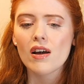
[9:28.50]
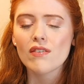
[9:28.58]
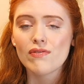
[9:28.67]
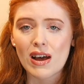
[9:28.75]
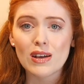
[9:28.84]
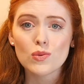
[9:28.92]

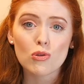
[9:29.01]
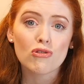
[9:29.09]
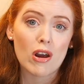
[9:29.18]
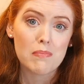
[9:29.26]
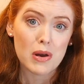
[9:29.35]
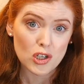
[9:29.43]
Phals will
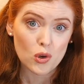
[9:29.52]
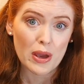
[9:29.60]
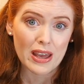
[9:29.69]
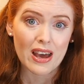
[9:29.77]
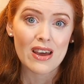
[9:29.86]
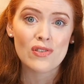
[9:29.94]
grow much
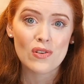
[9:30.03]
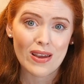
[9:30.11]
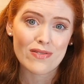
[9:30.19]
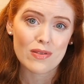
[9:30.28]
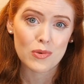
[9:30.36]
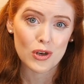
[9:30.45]
quicker if you
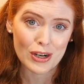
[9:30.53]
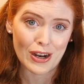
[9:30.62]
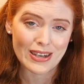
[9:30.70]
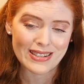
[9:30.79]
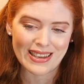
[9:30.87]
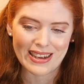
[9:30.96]
give them good
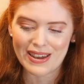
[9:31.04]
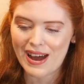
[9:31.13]
lighting.